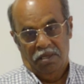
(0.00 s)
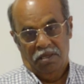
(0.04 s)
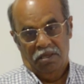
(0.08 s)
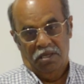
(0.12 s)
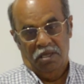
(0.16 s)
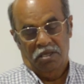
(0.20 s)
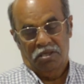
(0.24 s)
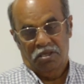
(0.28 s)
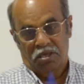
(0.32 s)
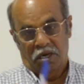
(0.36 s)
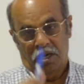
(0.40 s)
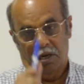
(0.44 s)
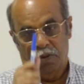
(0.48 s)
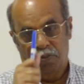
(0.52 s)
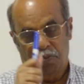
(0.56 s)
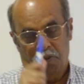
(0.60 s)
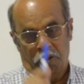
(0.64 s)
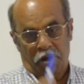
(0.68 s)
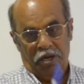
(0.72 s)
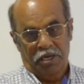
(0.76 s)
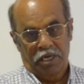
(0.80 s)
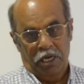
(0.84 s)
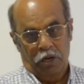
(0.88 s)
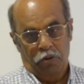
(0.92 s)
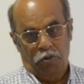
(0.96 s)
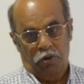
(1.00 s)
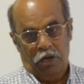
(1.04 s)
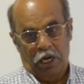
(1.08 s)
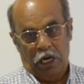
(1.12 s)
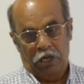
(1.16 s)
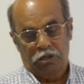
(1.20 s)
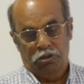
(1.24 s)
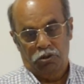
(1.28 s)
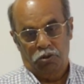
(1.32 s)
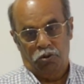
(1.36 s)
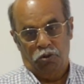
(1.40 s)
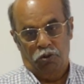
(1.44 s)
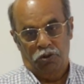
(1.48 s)
The third point I would
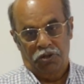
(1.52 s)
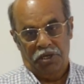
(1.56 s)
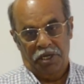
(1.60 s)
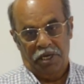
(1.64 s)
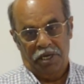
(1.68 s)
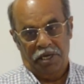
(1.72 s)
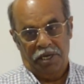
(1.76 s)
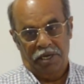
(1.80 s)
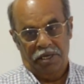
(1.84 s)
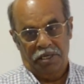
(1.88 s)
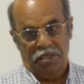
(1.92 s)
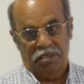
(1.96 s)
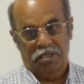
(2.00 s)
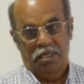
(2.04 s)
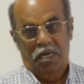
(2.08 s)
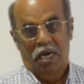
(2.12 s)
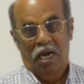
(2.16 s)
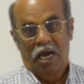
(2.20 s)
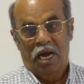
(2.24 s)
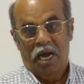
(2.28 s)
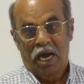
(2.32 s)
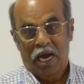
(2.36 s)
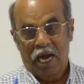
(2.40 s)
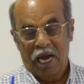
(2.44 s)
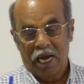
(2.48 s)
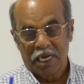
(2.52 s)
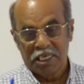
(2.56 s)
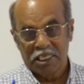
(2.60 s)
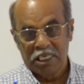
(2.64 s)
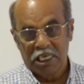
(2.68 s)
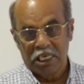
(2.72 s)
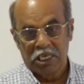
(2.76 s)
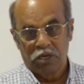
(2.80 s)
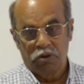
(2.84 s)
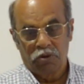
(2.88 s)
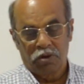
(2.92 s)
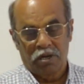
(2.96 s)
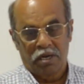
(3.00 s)
like to quote here is,
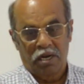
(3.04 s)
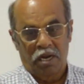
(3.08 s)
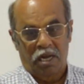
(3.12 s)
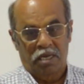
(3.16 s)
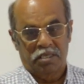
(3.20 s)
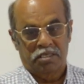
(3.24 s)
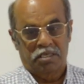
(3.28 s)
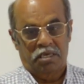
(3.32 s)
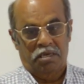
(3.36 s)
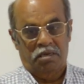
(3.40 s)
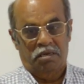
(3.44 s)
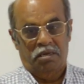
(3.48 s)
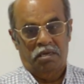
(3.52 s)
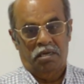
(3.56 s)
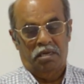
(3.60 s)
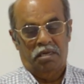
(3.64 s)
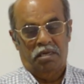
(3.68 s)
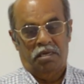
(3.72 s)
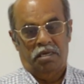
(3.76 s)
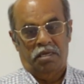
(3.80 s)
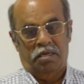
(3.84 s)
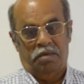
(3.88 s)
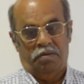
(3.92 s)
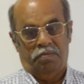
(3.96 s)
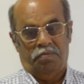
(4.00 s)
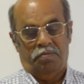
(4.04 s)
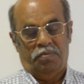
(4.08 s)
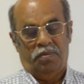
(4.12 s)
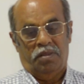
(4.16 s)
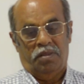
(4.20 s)
attend your class regularly.